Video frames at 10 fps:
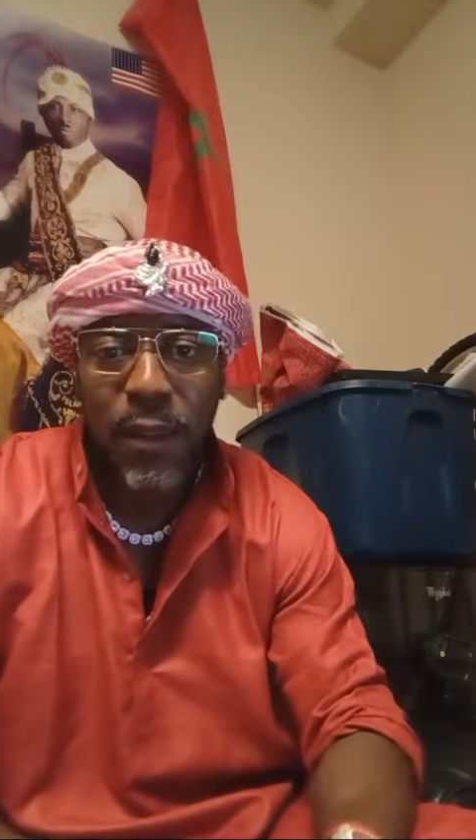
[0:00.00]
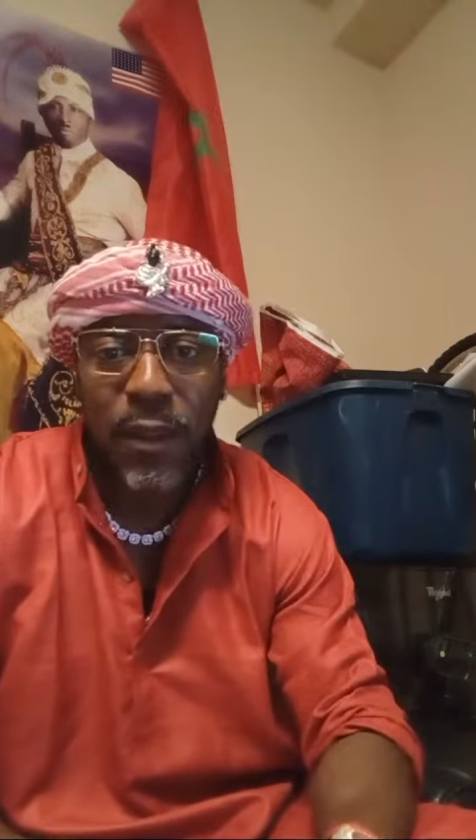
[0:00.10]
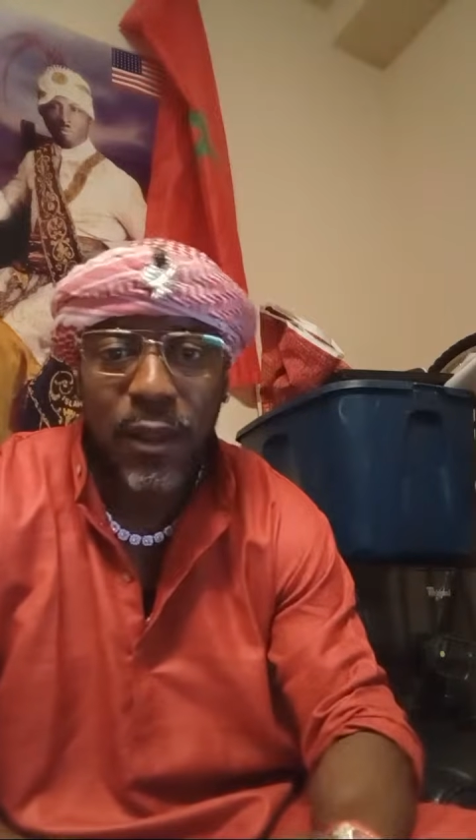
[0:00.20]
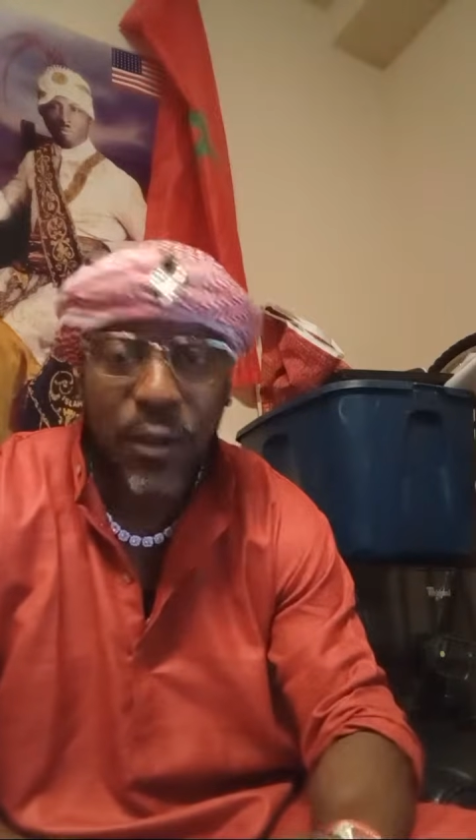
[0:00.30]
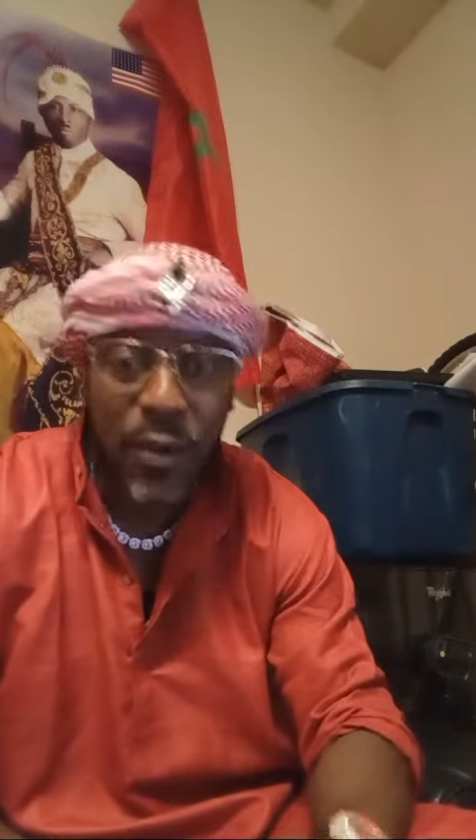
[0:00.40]

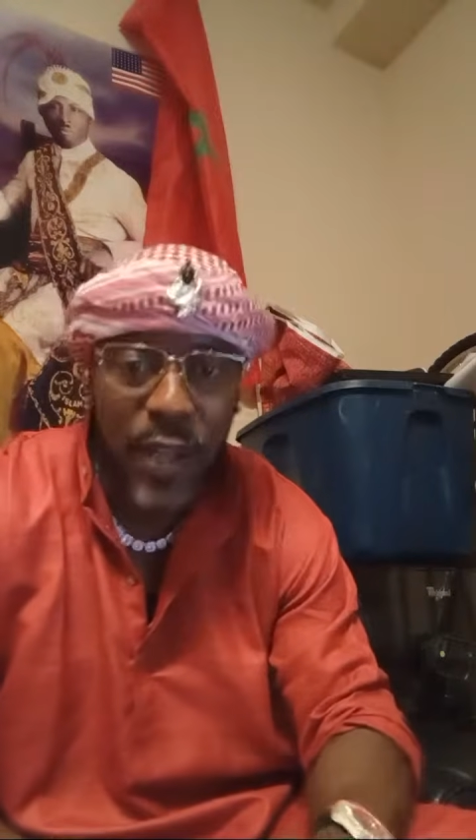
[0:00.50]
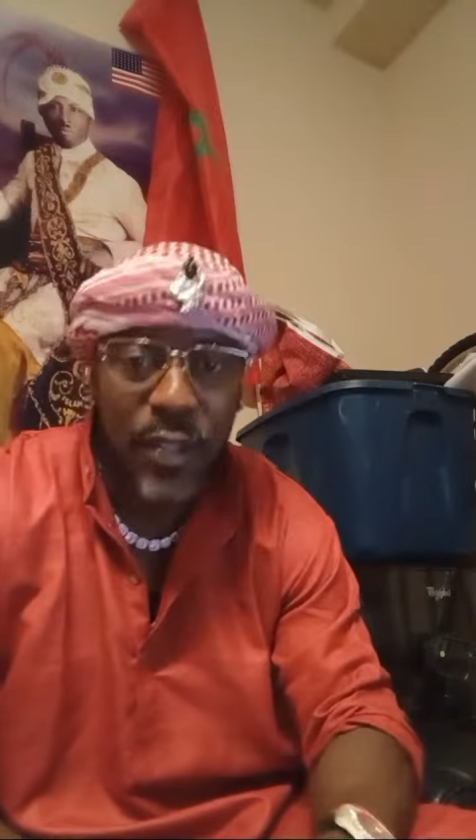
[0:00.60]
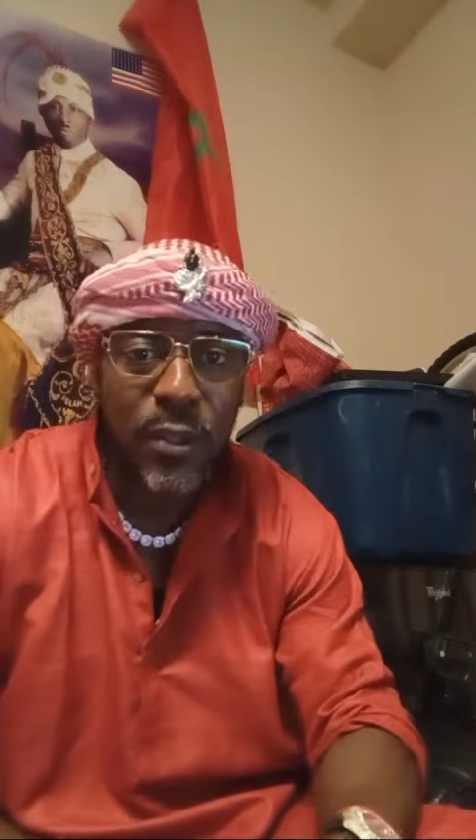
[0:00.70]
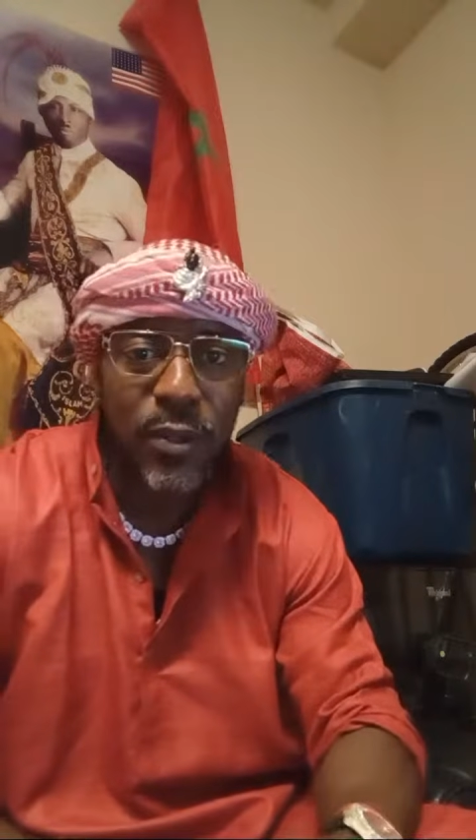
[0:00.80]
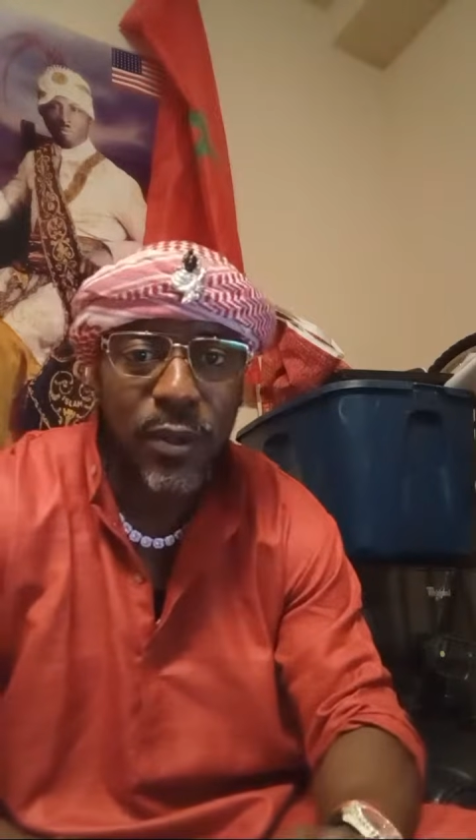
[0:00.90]

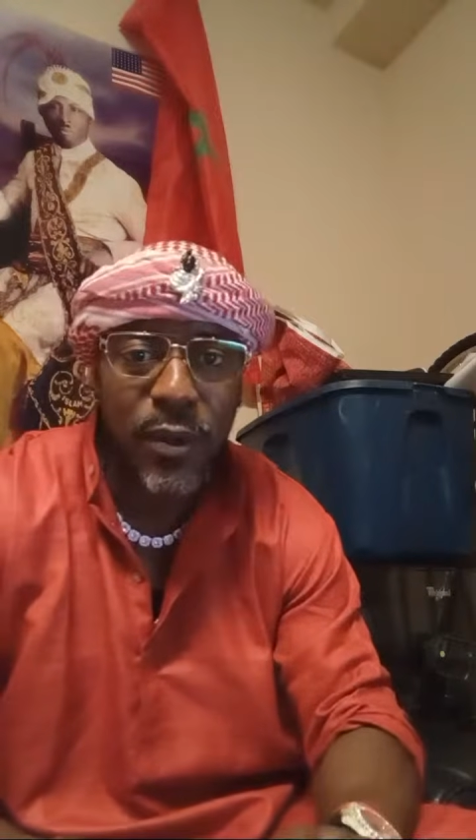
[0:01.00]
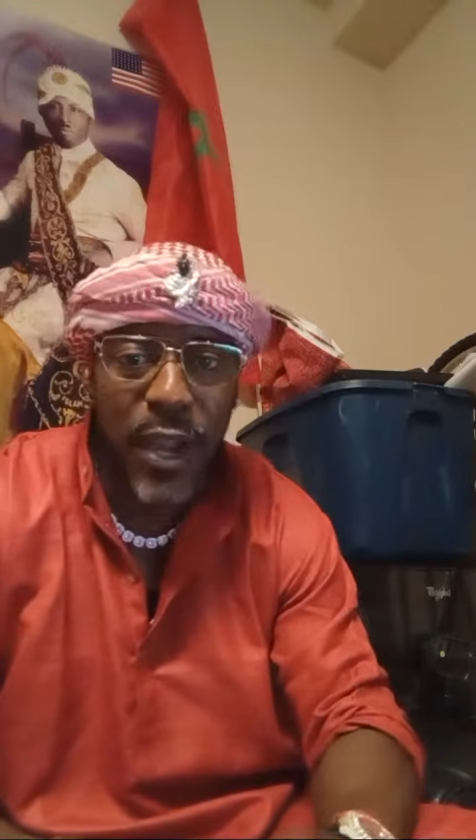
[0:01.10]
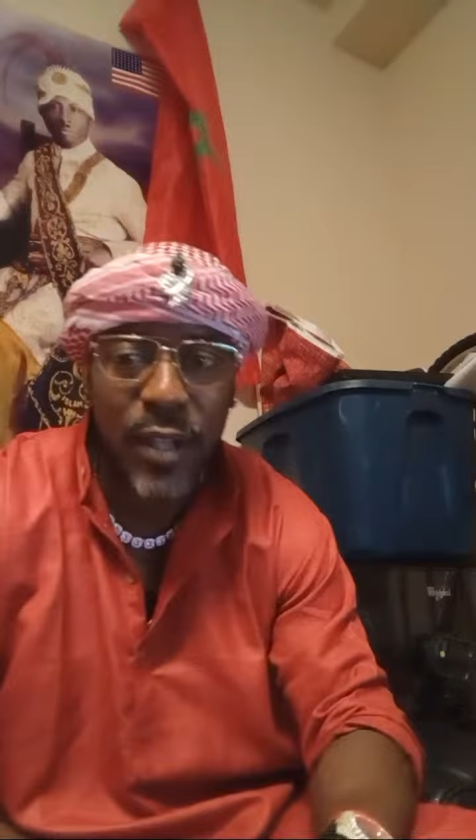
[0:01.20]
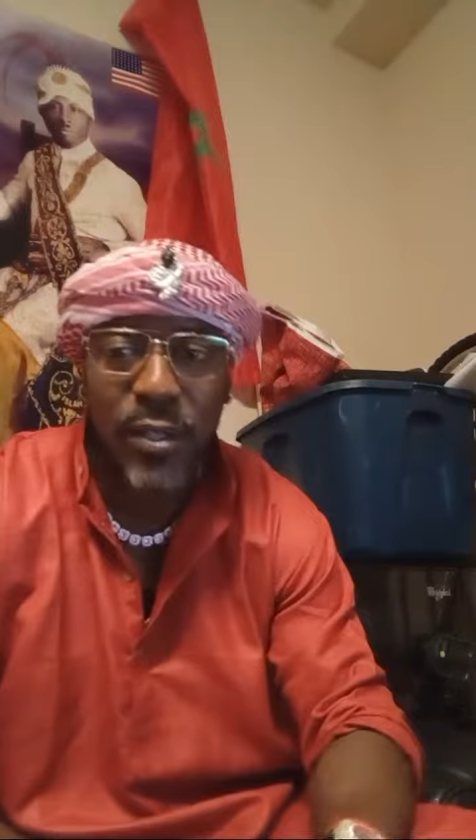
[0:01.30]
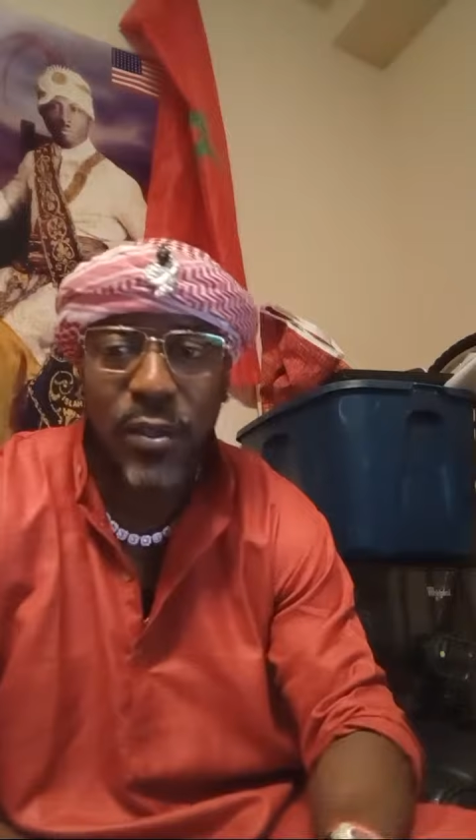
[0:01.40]
Gratitude,
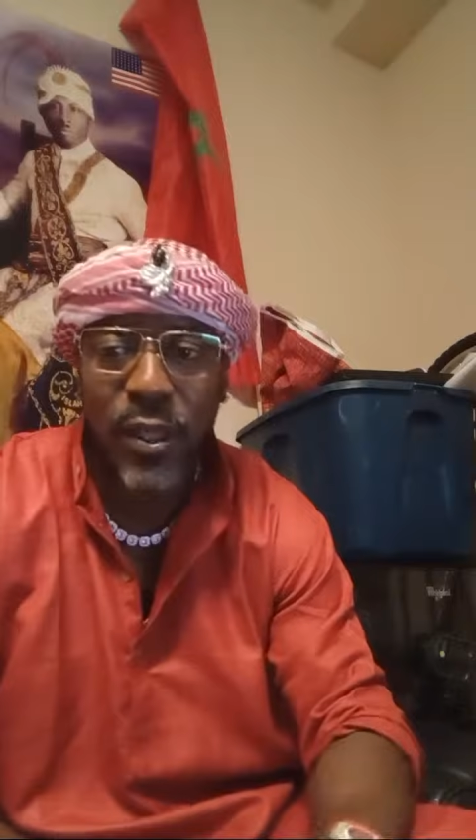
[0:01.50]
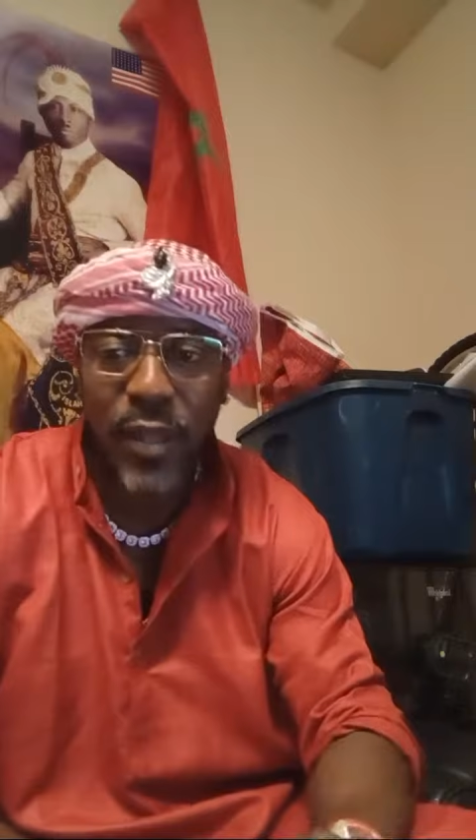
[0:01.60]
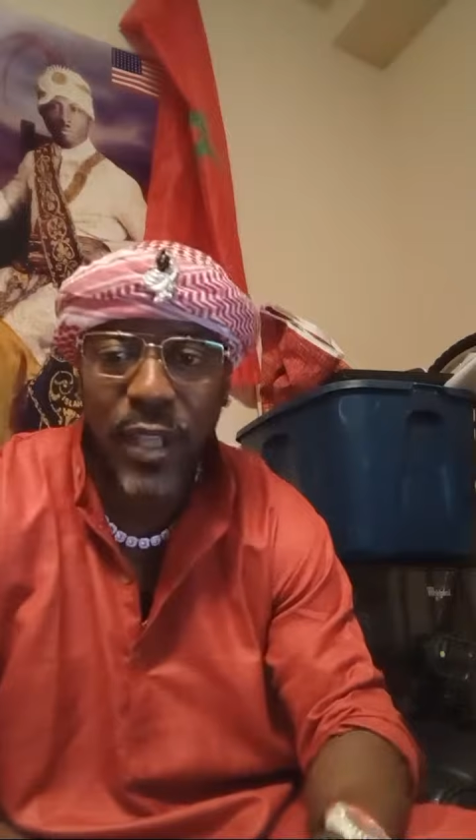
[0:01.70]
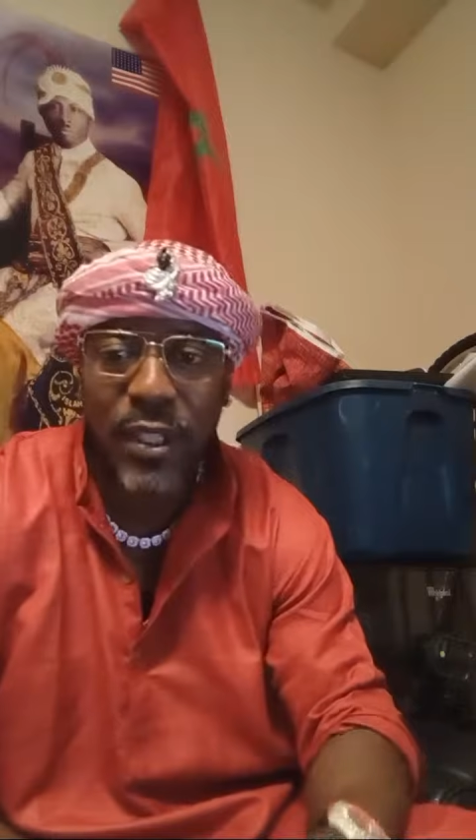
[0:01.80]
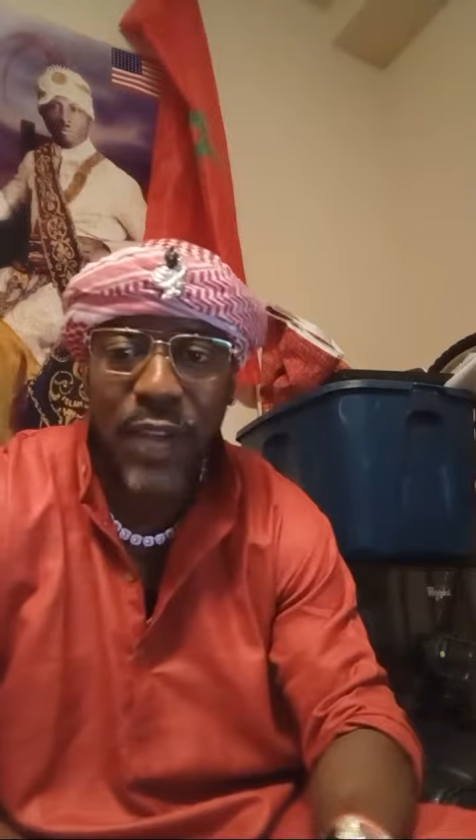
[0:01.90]
and thanks